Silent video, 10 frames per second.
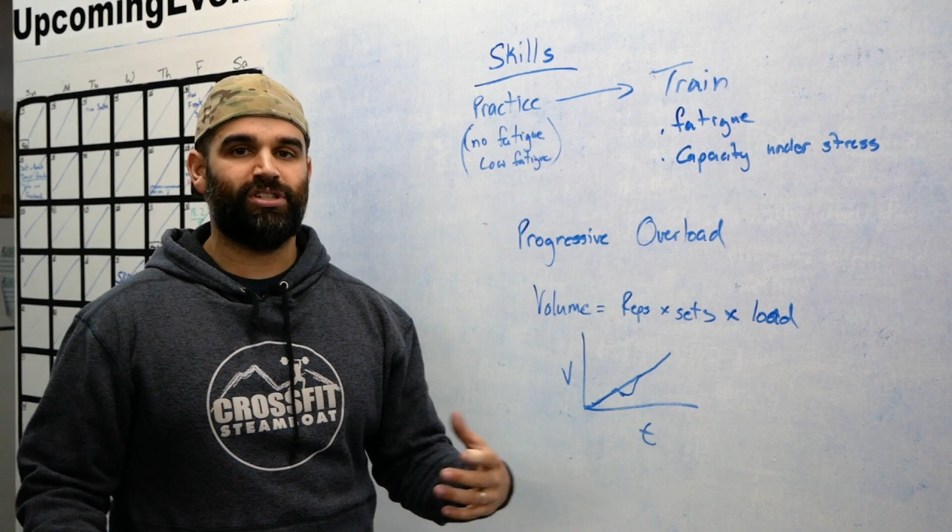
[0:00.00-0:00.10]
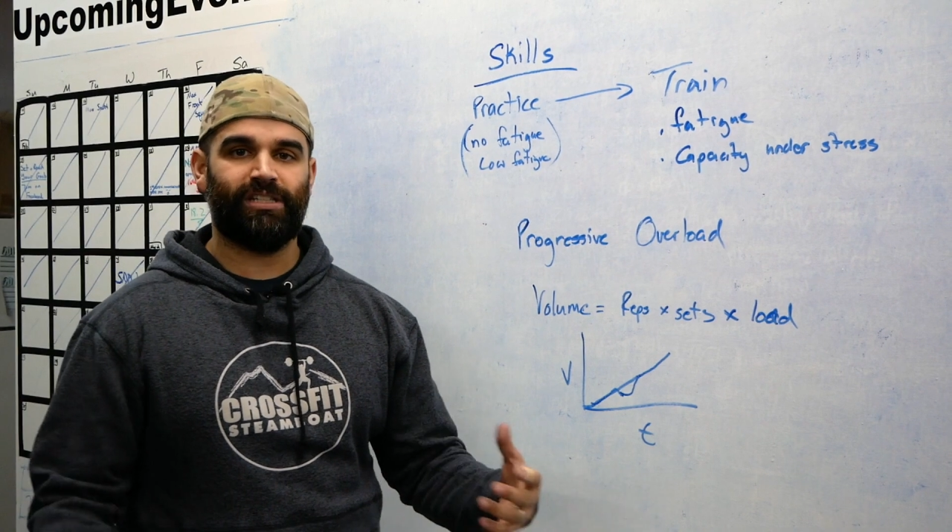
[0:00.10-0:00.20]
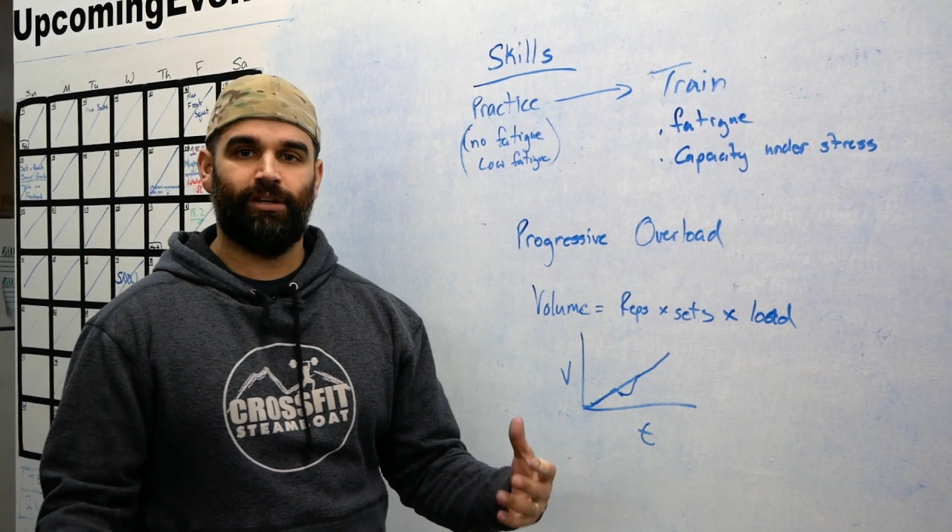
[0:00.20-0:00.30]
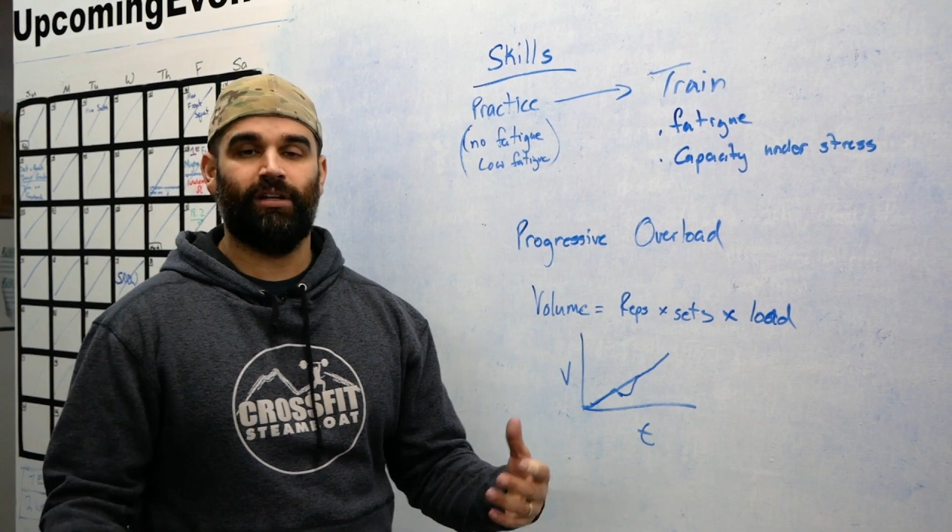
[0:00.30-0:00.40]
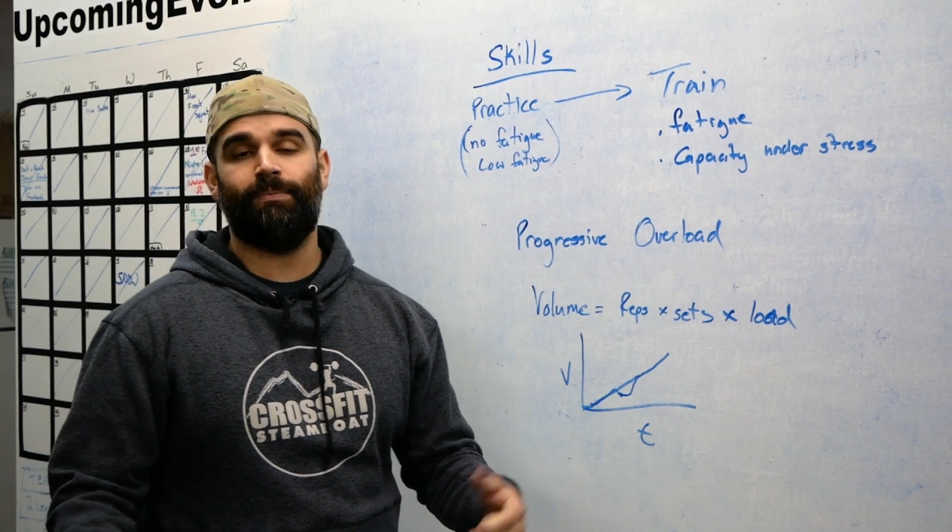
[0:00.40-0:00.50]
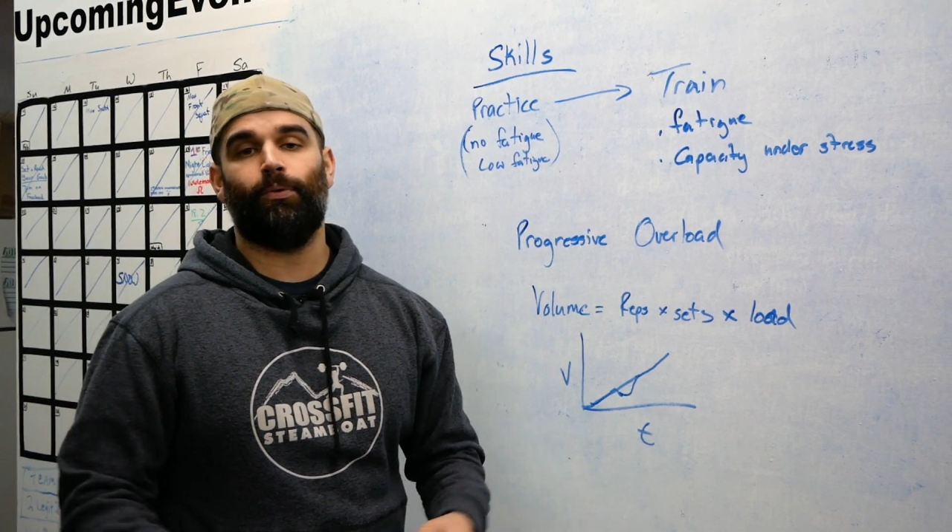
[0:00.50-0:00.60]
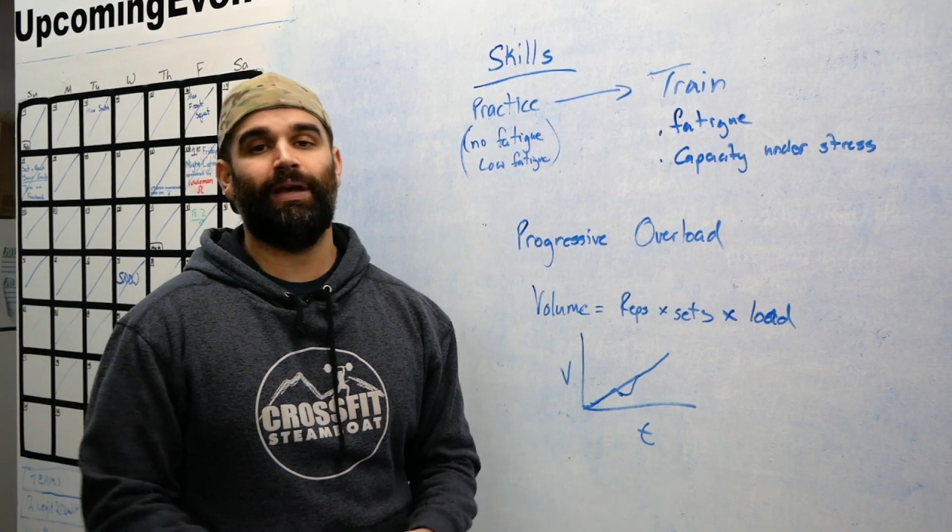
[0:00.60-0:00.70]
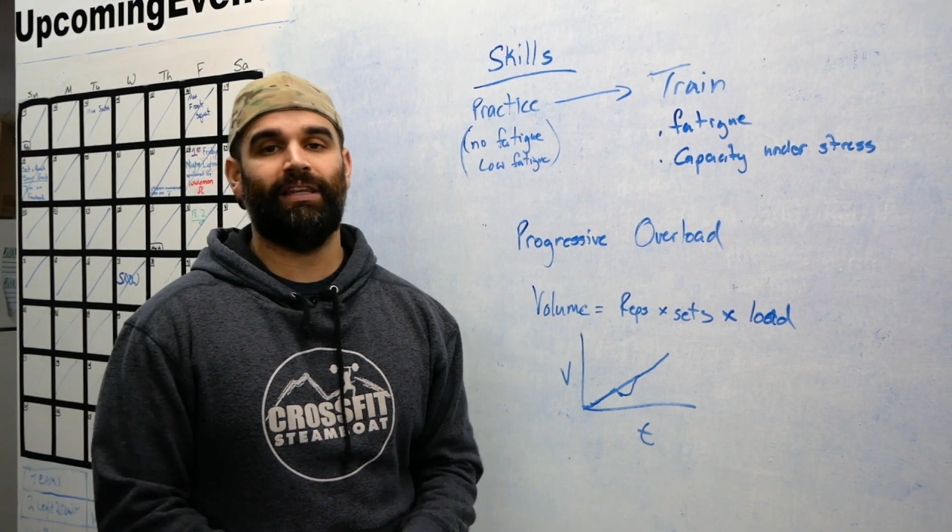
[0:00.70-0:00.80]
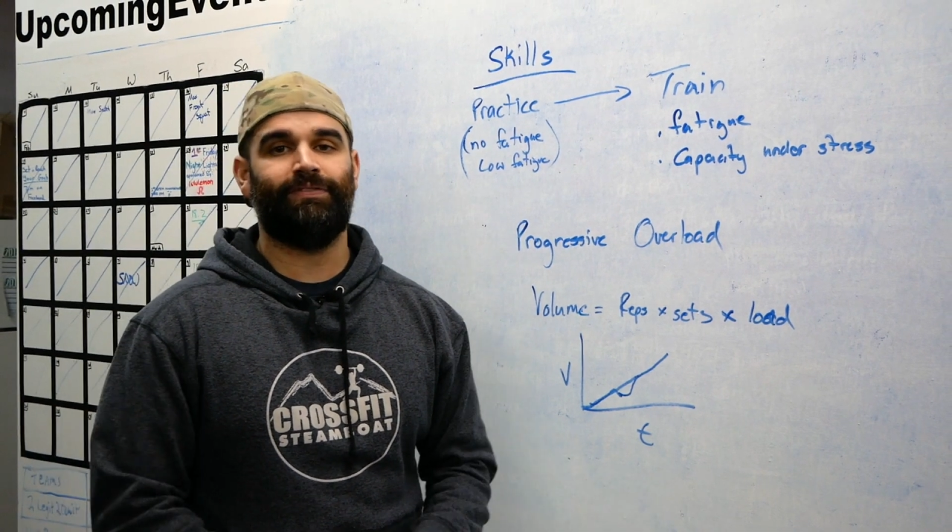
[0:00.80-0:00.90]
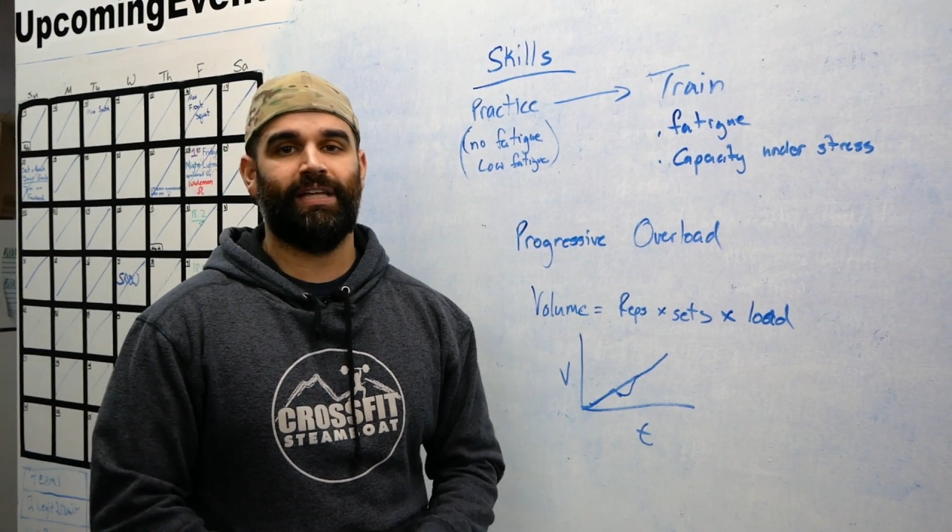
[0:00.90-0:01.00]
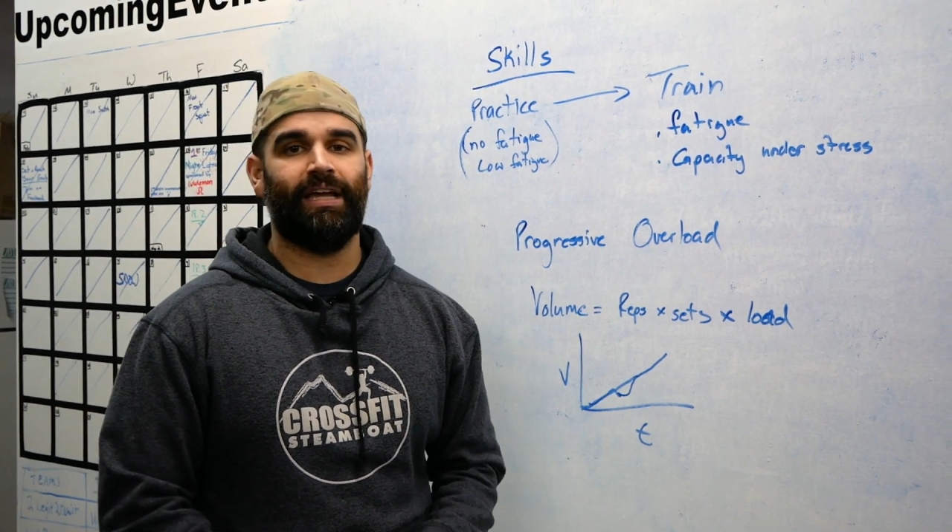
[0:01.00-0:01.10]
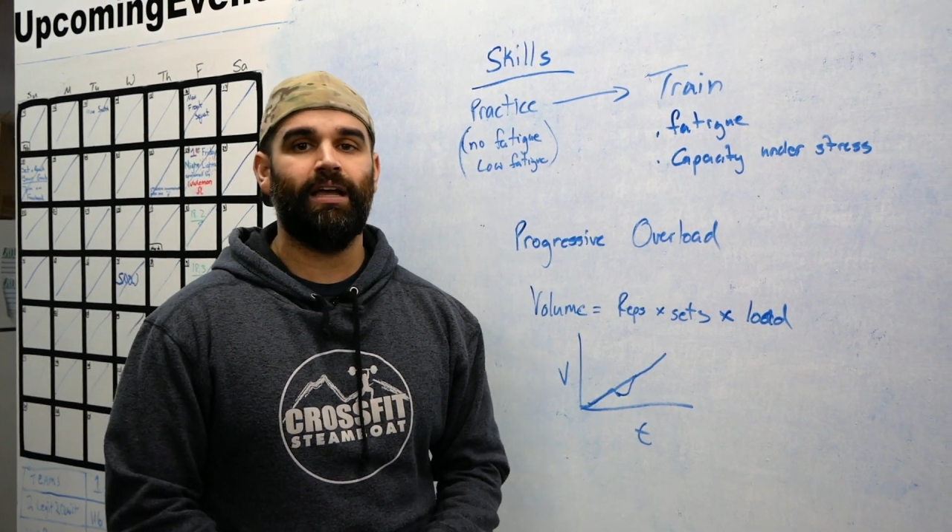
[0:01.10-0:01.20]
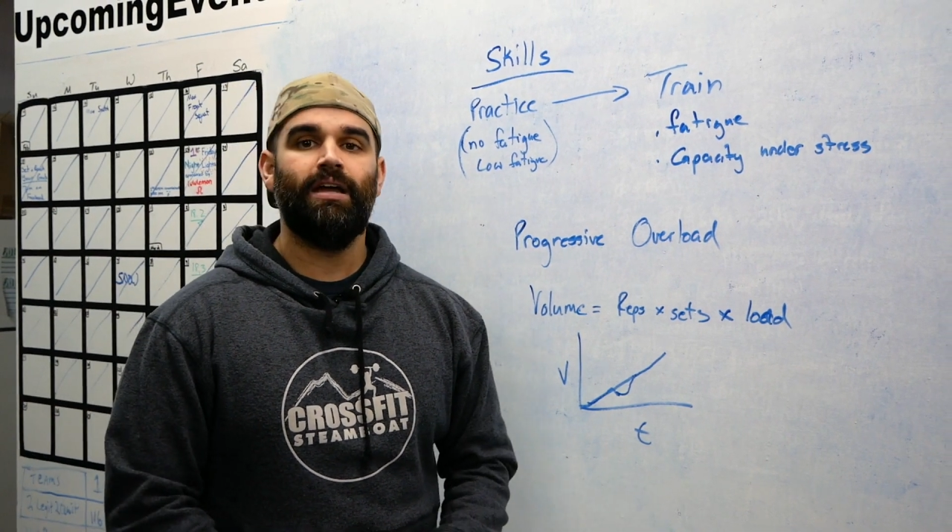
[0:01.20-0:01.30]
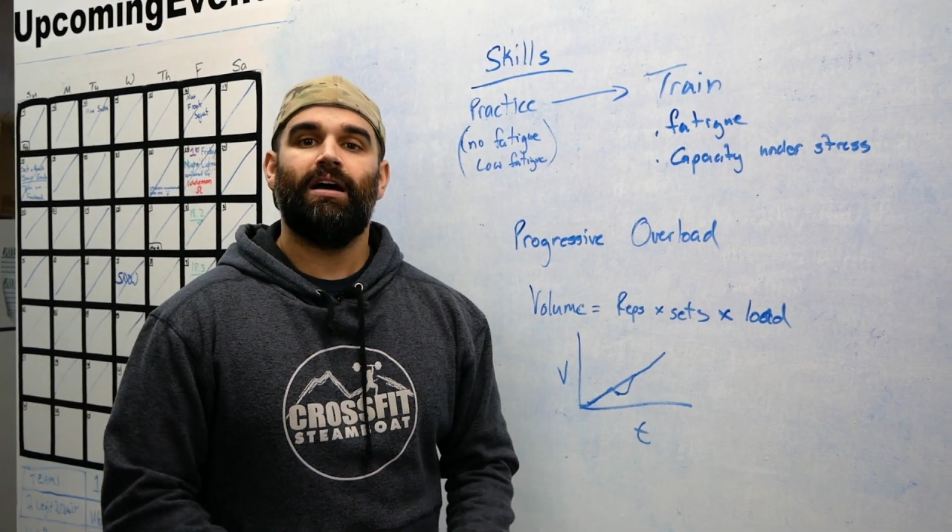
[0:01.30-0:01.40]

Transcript: skill in Olympic weightlifting,